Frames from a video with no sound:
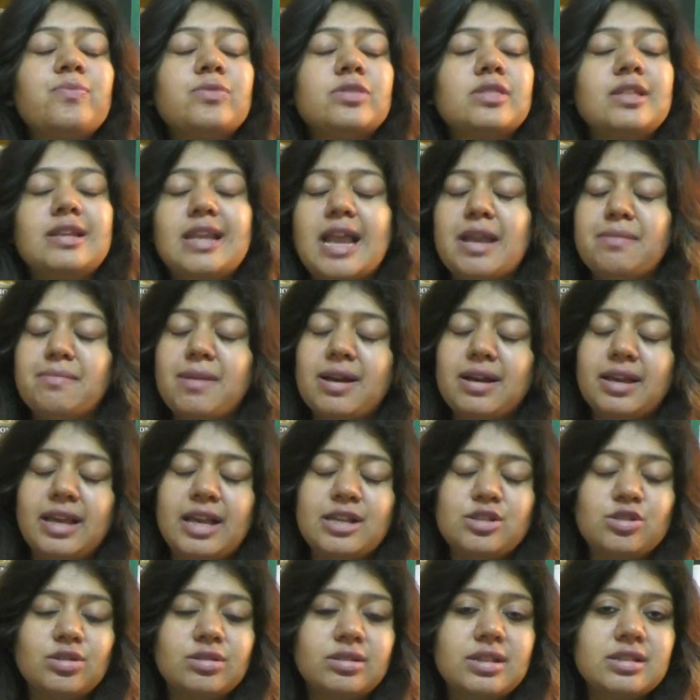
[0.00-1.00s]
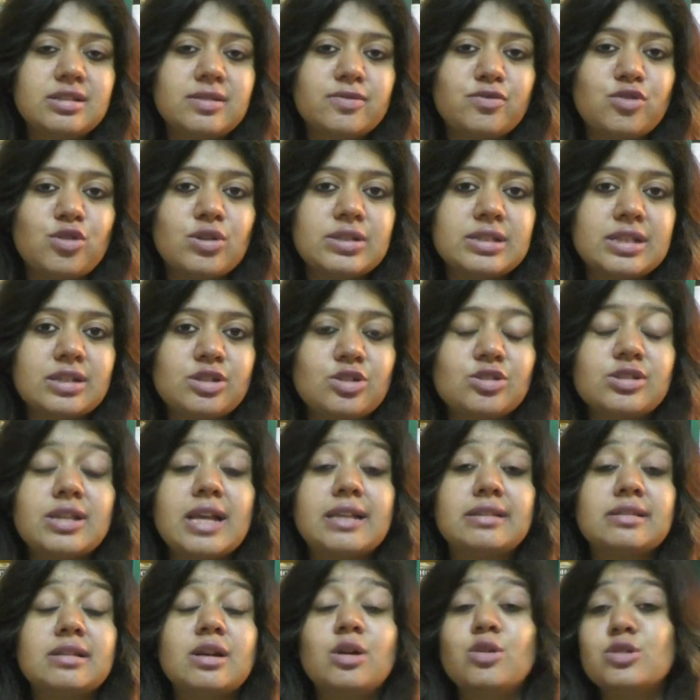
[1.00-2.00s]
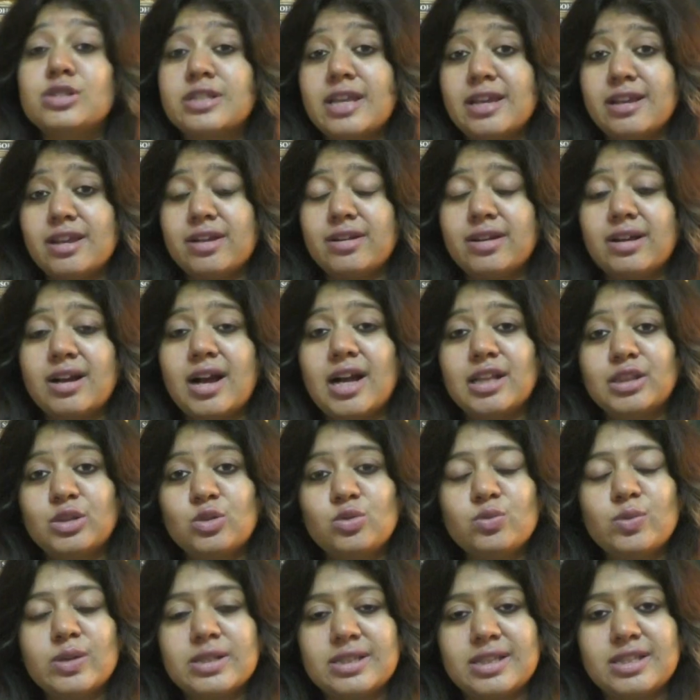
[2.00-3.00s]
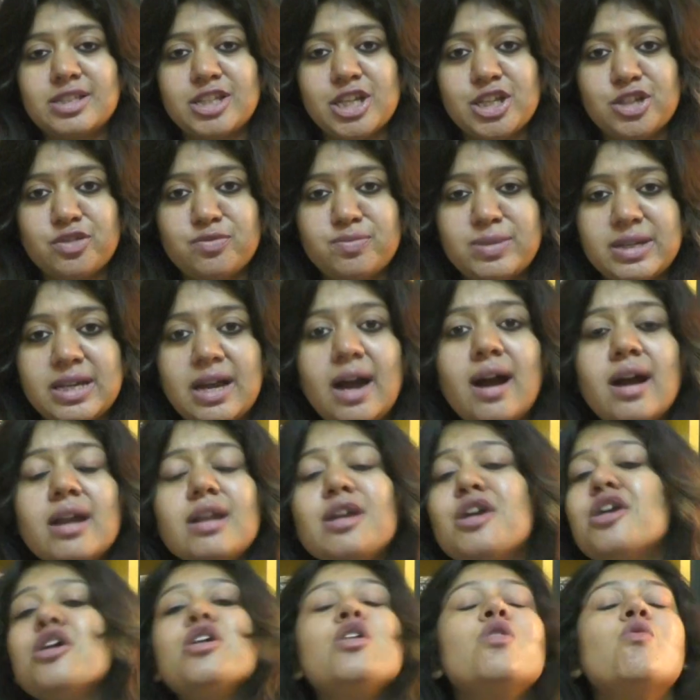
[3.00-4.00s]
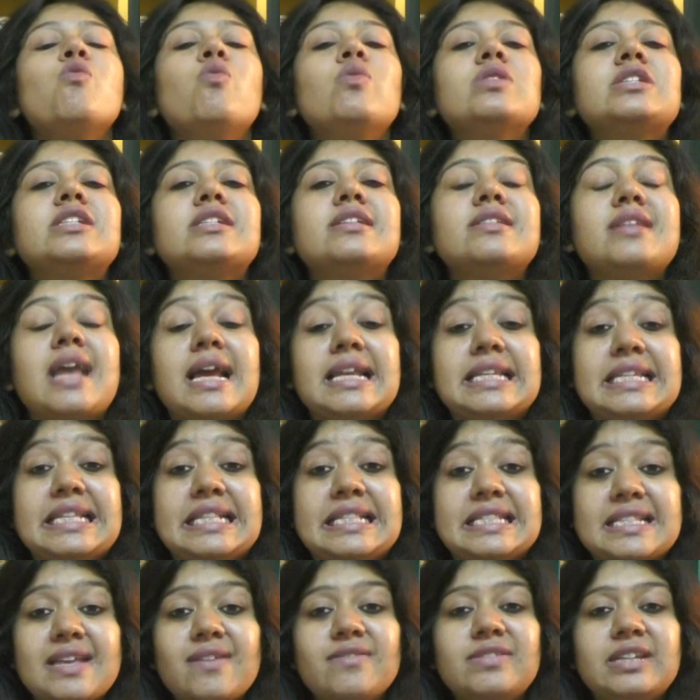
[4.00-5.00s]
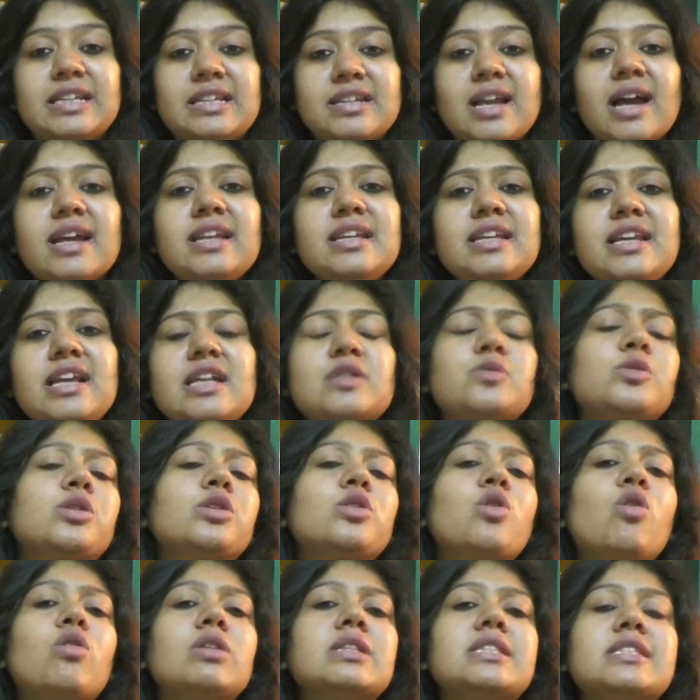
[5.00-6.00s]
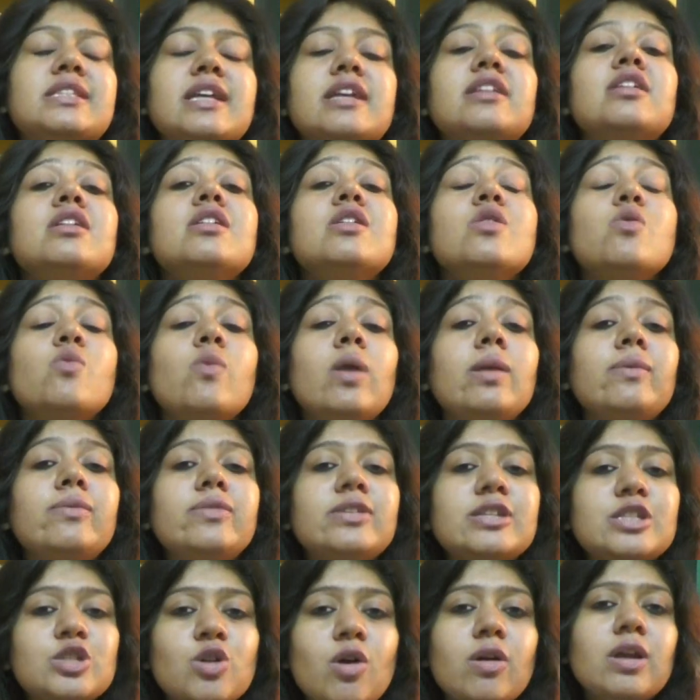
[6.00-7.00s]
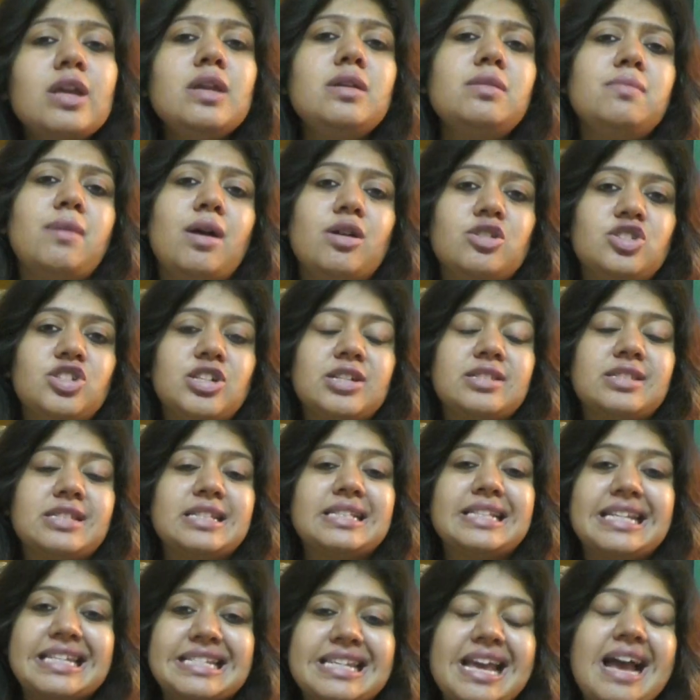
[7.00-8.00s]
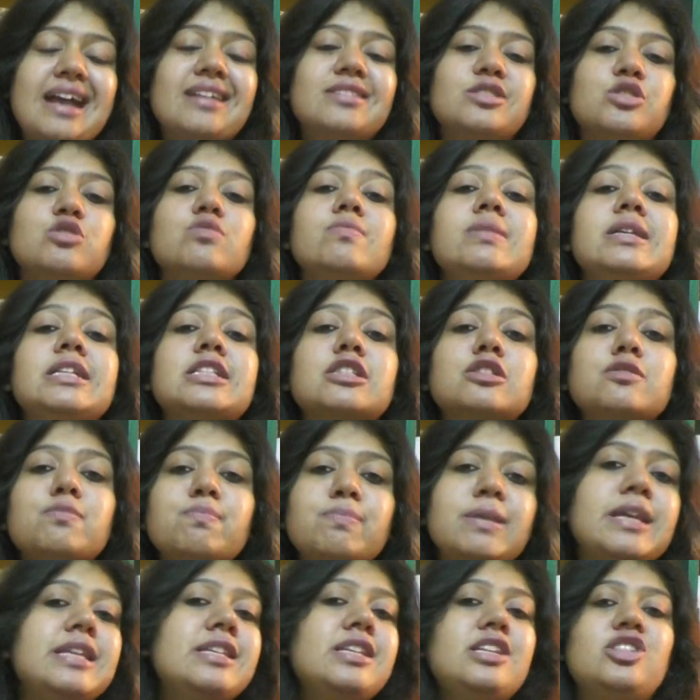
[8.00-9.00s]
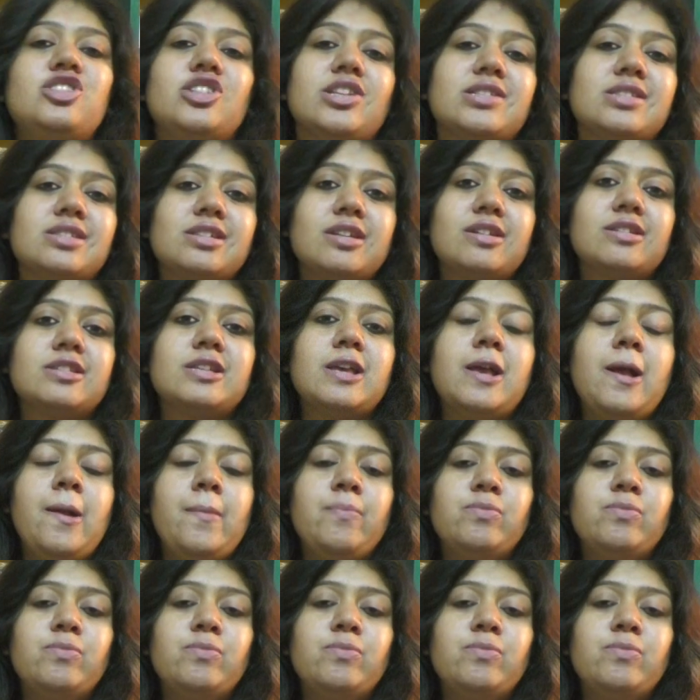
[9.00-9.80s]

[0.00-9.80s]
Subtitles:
The landmark case on this, of course, is Hamara Kanoon versus State of Bihar, which is a 1979 case where the court said, well, when you're talking about justice, it has to be speedy justice.